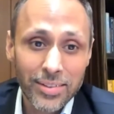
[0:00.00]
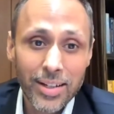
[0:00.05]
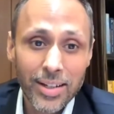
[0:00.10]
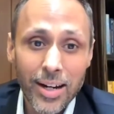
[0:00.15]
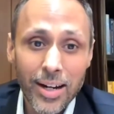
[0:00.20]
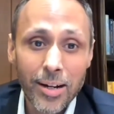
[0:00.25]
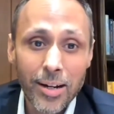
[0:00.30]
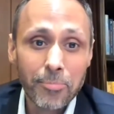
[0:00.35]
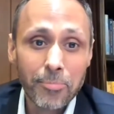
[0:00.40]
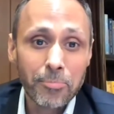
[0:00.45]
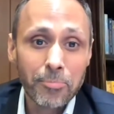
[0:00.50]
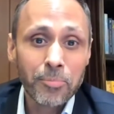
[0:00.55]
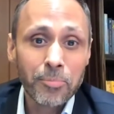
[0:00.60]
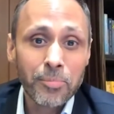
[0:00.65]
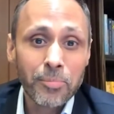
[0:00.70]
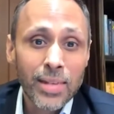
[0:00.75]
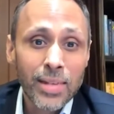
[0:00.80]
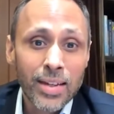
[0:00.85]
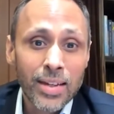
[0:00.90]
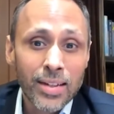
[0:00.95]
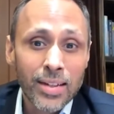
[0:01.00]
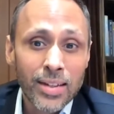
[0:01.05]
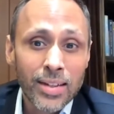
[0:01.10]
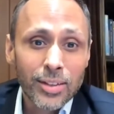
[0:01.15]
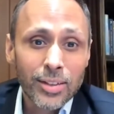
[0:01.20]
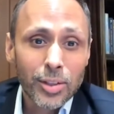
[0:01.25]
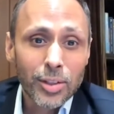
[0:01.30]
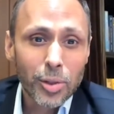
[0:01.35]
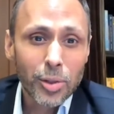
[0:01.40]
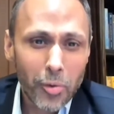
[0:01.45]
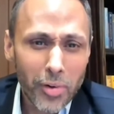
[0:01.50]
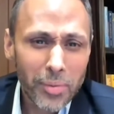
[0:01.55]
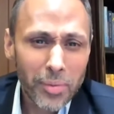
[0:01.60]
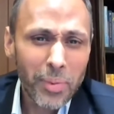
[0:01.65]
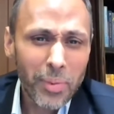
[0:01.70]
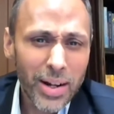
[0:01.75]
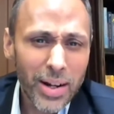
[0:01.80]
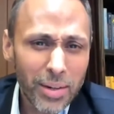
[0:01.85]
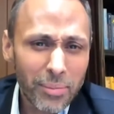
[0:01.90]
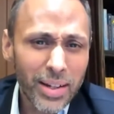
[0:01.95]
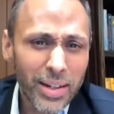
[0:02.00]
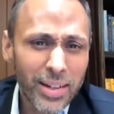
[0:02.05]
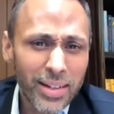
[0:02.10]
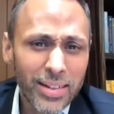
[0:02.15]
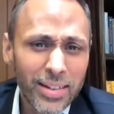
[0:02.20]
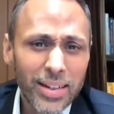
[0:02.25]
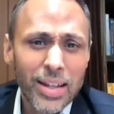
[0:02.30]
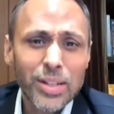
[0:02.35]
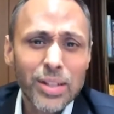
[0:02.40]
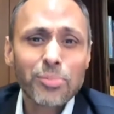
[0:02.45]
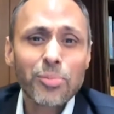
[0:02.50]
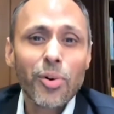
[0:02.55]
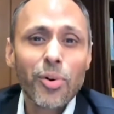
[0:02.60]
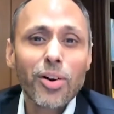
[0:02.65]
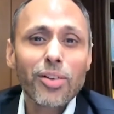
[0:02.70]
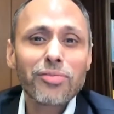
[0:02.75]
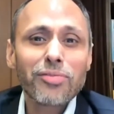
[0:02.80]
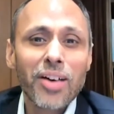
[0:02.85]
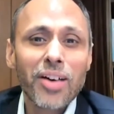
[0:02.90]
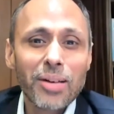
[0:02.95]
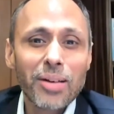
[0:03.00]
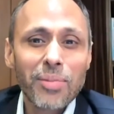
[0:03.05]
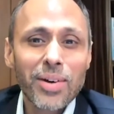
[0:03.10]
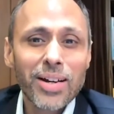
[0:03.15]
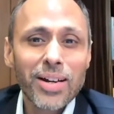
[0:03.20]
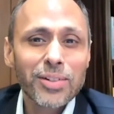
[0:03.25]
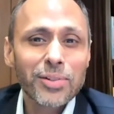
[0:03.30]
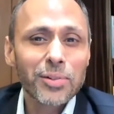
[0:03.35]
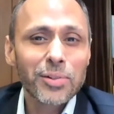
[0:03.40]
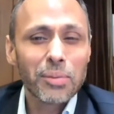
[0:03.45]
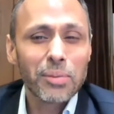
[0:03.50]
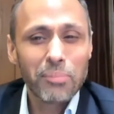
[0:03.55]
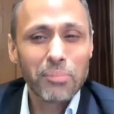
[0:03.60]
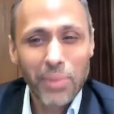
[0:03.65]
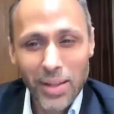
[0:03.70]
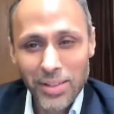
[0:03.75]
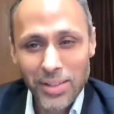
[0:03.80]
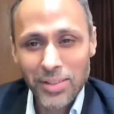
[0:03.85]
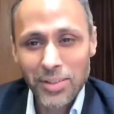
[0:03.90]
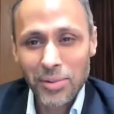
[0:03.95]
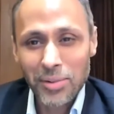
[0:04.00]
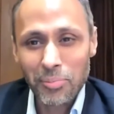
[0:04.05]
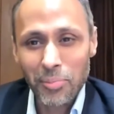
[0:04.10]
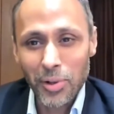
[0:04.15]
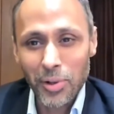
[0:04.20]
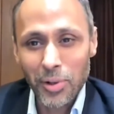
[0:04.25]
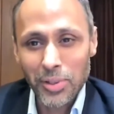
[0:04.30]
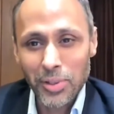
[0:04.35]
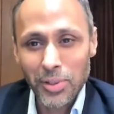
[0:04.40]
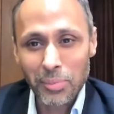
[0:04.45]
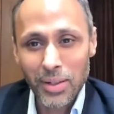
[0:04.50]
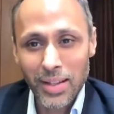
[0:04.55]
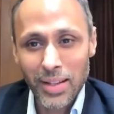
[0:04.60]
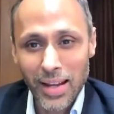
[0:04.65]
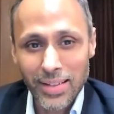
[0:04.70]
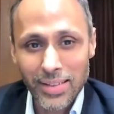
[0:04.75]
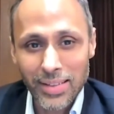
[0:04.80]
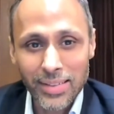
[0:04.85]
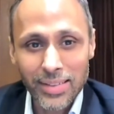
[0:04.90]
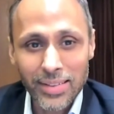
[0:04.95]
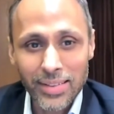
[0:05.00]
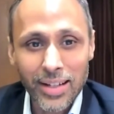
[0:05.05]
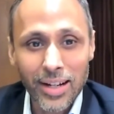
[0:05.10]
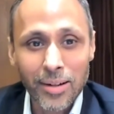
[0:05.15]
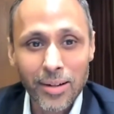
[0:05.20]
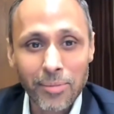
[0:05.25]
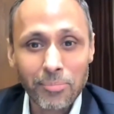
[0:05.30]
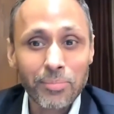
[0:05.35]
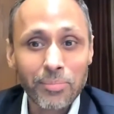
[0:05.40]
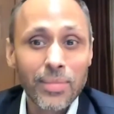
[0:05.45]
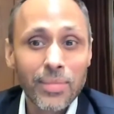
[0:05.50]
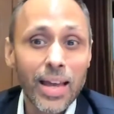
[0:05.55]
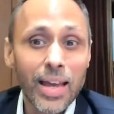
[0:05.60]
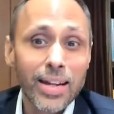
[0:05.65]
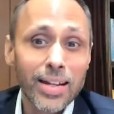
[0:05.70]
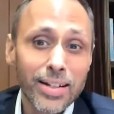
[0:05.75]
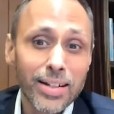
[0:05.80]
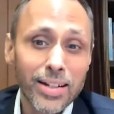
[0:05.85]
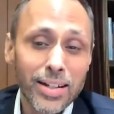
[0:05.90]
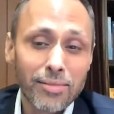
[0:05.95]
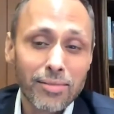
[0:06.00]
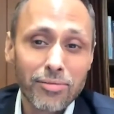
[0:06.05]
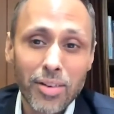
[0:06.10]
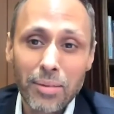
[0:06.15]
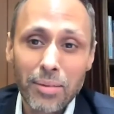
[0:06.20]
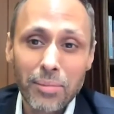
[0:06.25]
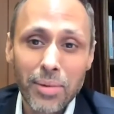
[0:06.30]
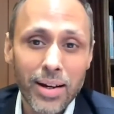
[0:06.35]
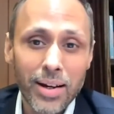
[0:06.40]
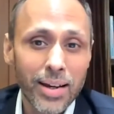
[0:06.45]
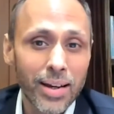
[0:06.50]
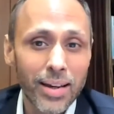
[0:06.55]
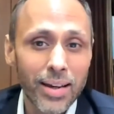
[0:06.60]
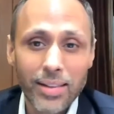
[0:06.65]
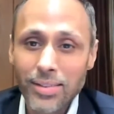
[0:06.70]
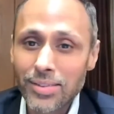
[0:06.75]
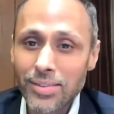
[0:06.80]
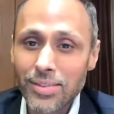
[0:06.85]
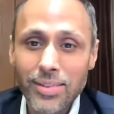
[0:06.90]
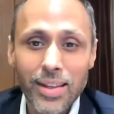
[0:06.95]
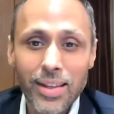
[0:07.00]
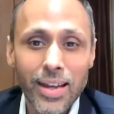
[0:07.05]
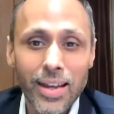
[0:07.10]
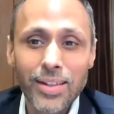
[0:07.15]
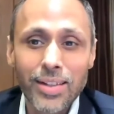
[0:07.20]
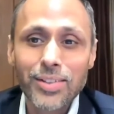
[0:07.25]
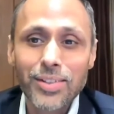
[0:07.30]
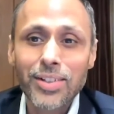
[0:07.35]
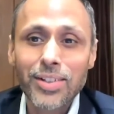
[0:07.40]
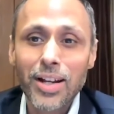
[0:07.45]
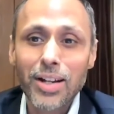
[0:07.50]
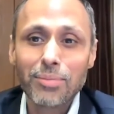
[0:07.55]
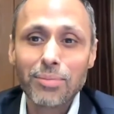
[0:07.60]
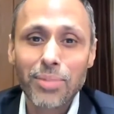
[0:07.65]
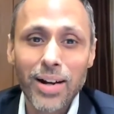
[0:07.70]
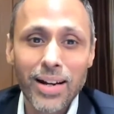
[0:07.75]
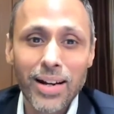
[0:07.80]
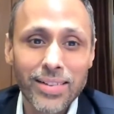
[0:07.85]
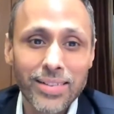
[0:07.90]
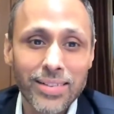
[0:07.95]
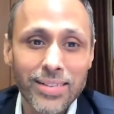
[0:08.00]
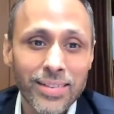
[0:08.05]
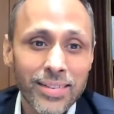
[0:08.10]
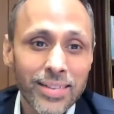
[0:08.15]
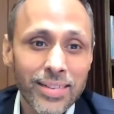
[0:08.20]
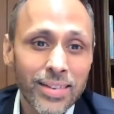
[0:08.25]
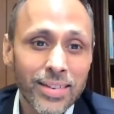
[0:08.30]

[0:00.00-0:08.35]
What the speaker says: The COVID pandemic has brought pharma into the best possible light, and Indian pharma has shone bright.